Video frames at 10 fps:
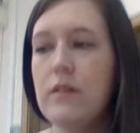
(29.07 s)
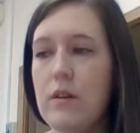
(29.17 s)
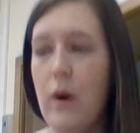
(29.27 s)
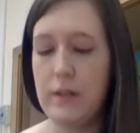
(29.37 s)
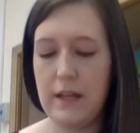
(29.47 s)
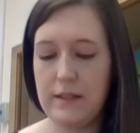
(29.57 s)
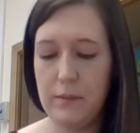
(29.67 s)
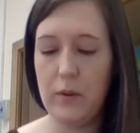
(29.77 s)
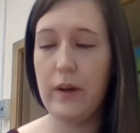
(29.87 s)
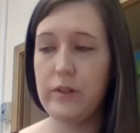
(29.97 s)
So our
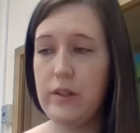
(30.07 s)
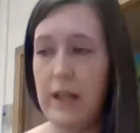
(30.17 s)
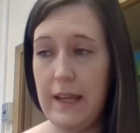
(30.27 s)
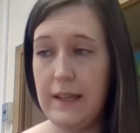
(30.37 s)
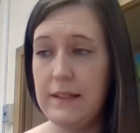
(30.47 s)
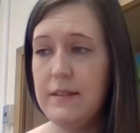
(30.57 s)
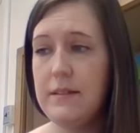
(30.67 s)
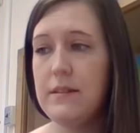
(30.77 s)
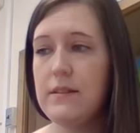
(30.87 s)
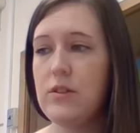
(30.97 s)
testable question
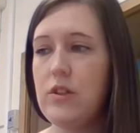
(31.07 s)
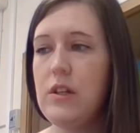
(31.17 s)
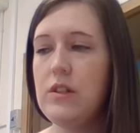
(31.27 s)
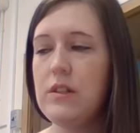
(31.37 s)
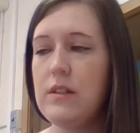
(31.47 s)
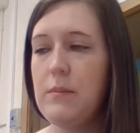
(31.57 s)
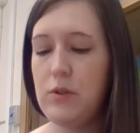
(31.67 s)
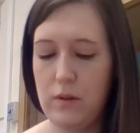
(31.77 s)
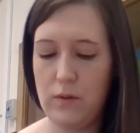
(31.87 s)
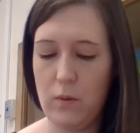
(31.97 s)
is, does changing the
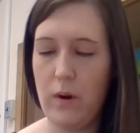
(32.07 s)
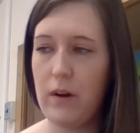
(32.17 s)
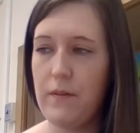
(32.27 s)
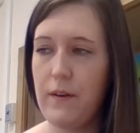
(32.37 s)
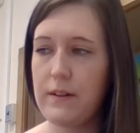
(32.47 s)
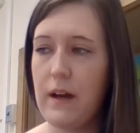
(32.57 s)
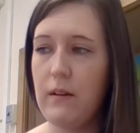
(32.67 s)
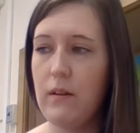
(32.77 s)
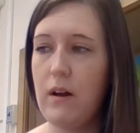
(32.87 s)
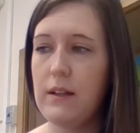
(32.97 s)
temperature of the water affect
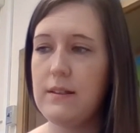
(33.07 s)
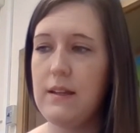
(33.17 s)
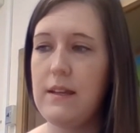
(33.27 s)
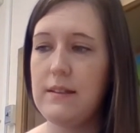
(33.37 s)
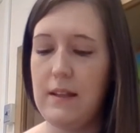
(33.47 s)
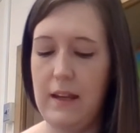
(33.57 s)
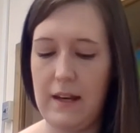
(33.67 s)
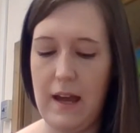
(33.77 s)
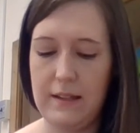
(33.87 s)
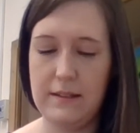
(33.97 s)
how long it takes an
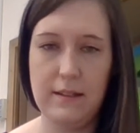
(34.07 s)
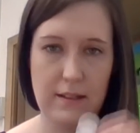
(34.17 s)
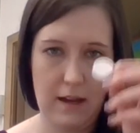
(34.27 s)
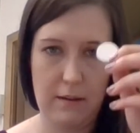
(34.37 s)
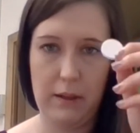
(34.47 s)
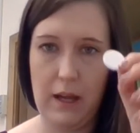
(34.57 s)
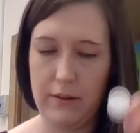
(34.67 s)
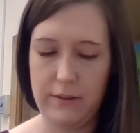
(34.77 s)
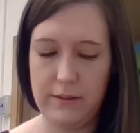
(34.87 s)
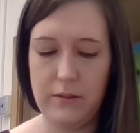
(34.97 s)
antacid tablet,
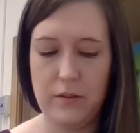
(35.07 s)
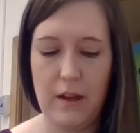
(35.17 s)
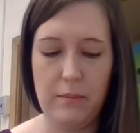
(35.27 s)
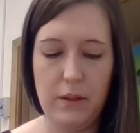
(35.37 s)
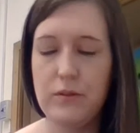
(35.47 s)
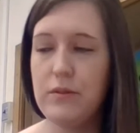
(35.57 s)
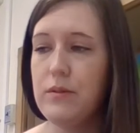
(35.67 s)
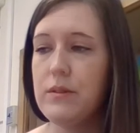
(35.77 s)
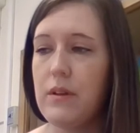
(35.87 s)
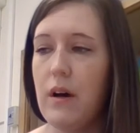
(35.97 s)
Alka-Seltzer tablet,
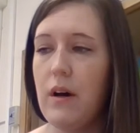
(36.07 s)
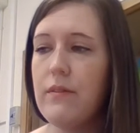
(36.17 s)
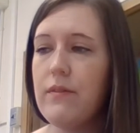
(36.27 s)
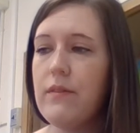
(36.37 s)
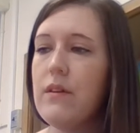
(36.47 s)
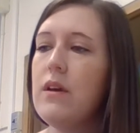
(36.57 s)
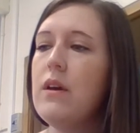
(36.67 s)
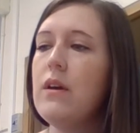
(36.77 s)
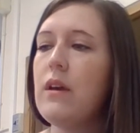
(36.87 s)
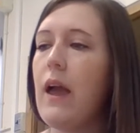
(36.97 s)
to dissolve?
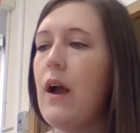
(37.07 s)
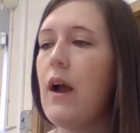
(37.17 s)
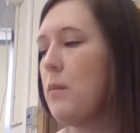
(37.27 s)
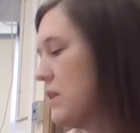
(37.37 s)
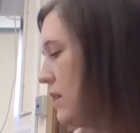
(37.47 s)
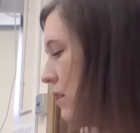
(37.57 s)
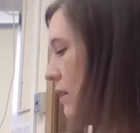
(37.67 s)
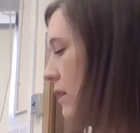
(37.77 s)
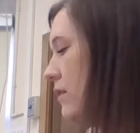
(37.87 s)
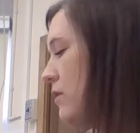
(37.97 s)
Okay, our
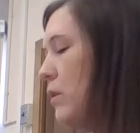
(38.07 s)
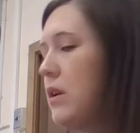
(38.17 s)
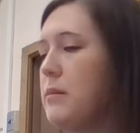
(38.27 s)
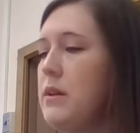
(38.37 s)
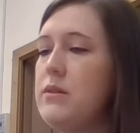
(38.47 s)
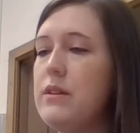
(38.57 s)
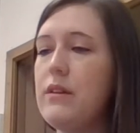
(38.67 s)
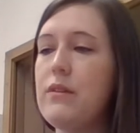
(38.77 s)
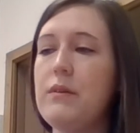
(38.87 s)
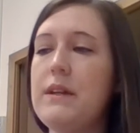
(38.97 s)
materials, we're going to be
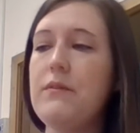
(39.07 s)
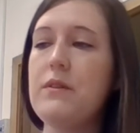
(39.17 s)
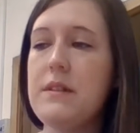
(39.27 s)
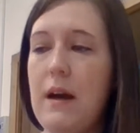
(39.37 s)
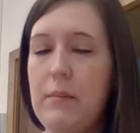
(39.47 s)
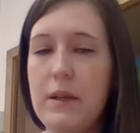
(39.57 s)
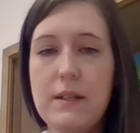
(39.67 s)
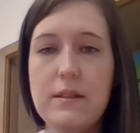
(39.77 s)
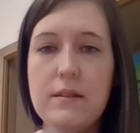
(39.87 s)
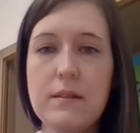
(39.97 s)
using 3 different
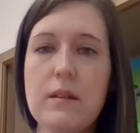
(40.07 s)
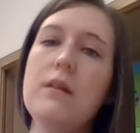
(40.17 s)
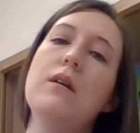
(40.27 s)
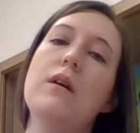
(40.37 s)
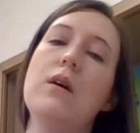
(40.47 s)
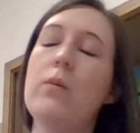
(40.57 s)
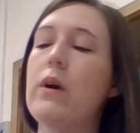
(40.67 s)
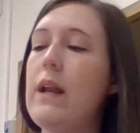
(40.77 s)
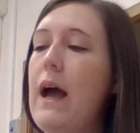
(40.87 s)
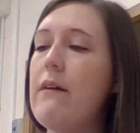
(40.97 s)
tablets.
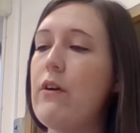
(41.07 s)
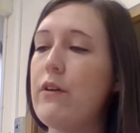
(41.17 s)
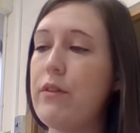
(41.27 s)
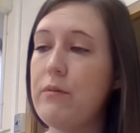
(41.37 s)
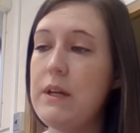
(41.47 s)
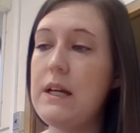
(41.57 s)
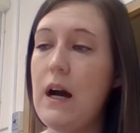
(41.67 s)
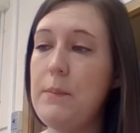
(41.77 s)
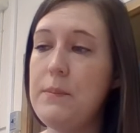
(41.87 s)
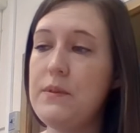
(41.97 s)
We're going to have our 3
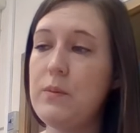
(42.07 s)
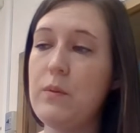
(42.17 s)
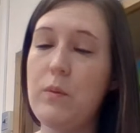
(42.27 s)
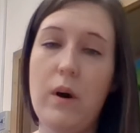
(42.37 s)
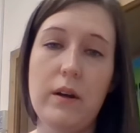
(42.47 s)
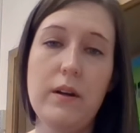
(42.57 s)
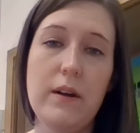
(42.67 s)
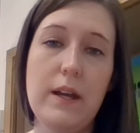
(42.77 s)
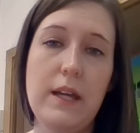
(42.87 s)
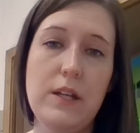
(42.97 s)
cups with water,
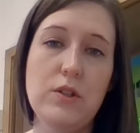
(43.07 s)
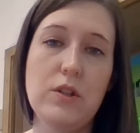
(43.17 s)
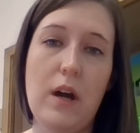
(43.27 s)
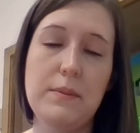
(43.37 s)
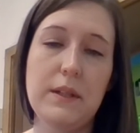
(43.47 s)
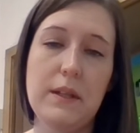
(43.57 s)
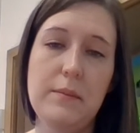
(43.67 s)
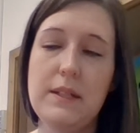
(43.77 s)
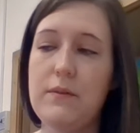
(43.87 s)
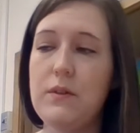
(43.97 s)
right? Each cup's going
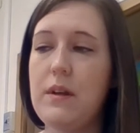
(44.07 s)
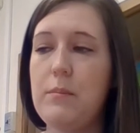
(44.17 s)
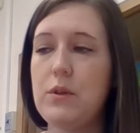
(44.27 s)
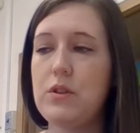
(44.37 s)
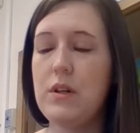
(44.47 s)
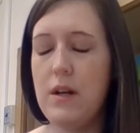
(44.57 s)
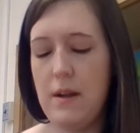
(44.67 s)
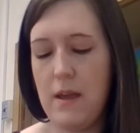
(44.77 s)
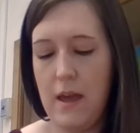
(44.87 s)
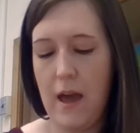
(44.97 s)
to be a different
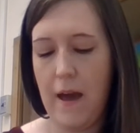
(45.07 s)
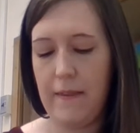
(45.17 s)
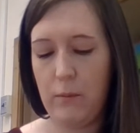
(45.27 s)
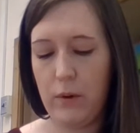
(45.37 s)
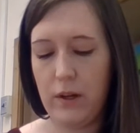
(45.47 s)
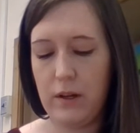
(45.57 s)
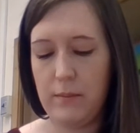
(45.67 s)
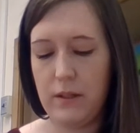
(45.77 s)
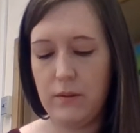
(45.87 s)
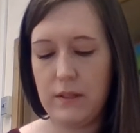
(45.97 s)
temperature. And then we're going to
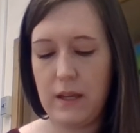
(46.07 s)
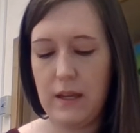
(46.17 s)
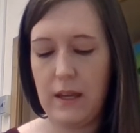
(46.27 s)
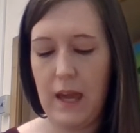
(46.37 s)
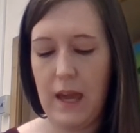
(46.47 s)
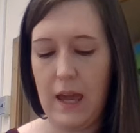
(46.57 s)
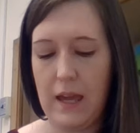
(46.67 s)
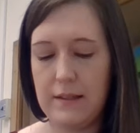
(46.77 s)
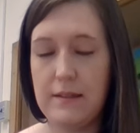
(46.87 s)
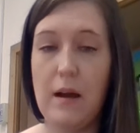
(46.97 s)
be using
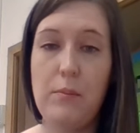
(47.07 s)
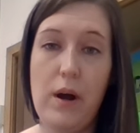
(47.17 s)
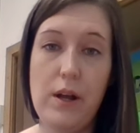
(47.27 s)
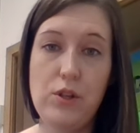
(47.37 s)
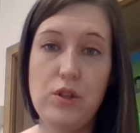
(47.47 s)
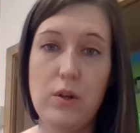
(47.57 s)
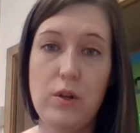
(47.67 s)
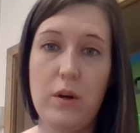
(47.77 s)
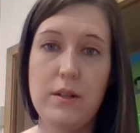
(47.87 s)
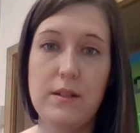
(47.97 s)
a stopwatch in
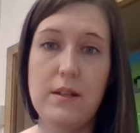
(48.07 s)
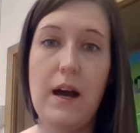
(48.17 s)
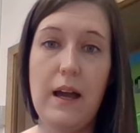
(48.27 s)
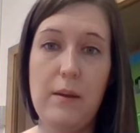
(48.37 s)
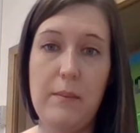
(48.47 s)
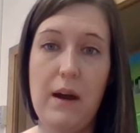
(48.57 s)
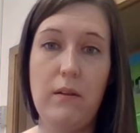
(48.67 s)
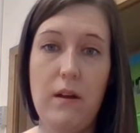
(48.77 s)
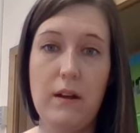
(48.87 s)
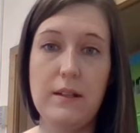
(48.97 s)
order to time
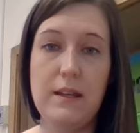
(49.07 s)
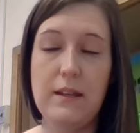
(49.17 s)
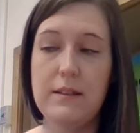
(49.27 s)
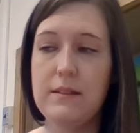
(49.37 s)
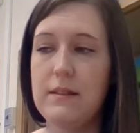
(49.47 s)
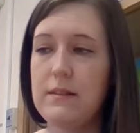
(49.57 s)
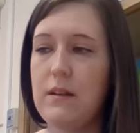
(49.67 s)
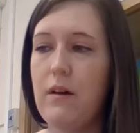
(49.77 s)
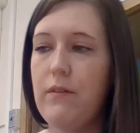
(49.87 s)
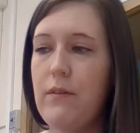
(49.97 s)
how long it takes to
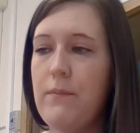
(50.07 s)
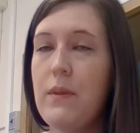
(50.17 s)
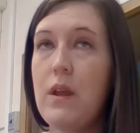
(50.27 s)
dissolve.